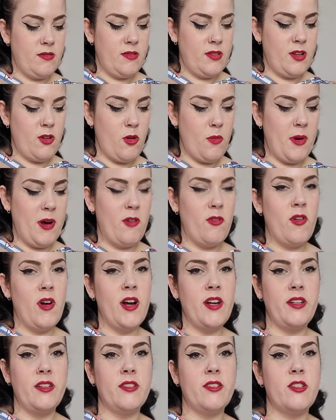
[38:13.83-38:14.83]
They're about
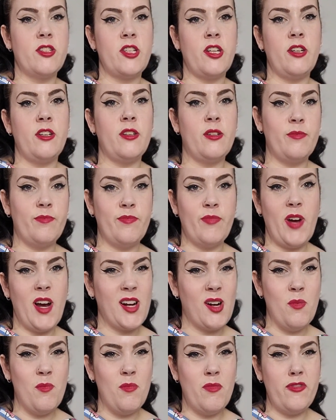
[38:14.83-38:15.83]
right, so I
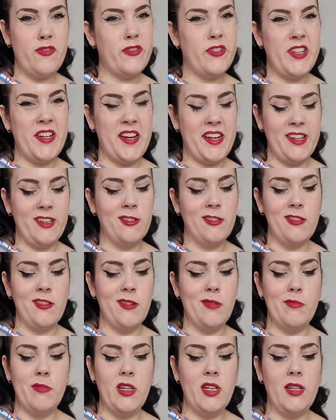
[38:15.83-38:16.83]
can finagle
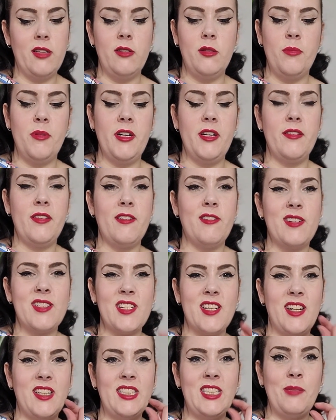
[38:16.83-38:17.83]
them a little bit. They're a
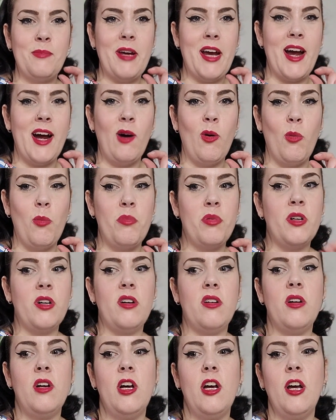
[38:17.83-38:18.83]
tiny bit out,
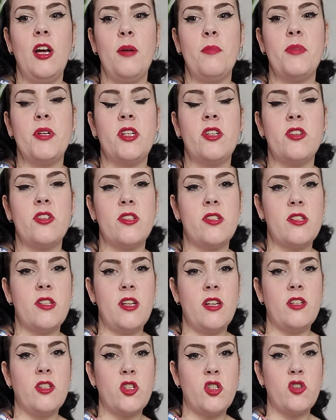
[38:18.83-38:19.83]
but because
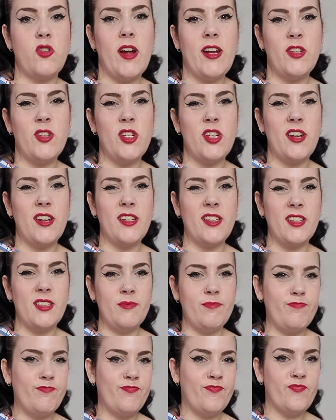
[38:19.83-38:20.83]
it's stretchy I
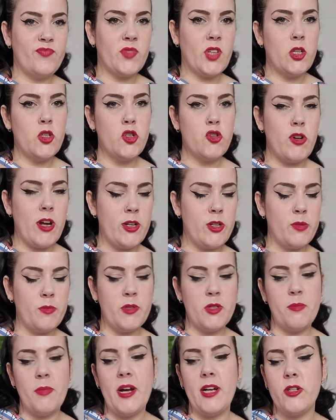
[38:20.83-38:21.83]
can stretch them
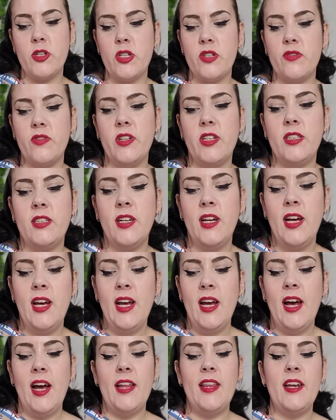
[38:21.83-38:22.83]
to match. It's fine.
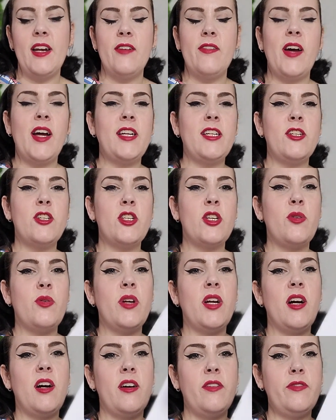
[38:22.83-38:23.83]
And then I've added
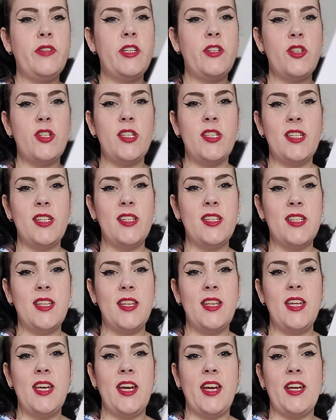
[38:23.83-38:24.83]
2.5 inches into
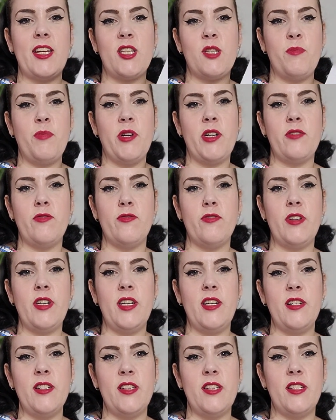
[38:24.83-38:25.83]
this, but I've
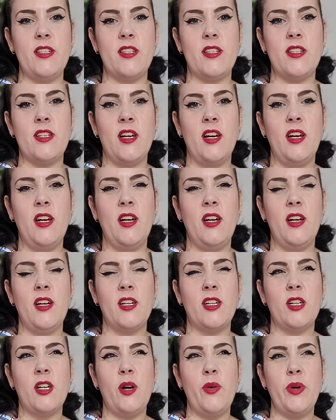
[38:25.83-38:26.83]
realised it's
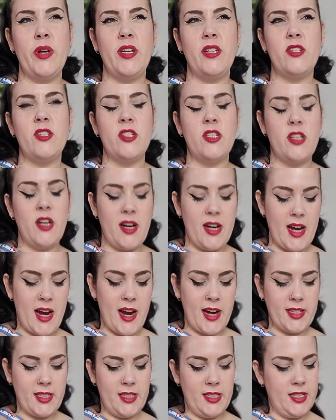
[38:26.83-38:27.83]
going
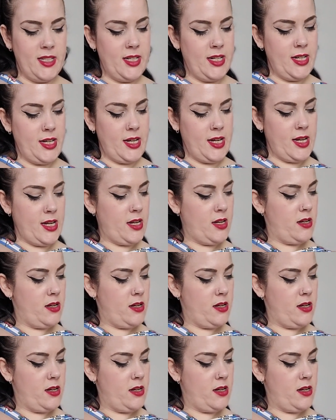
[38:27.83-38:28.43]
diagonally.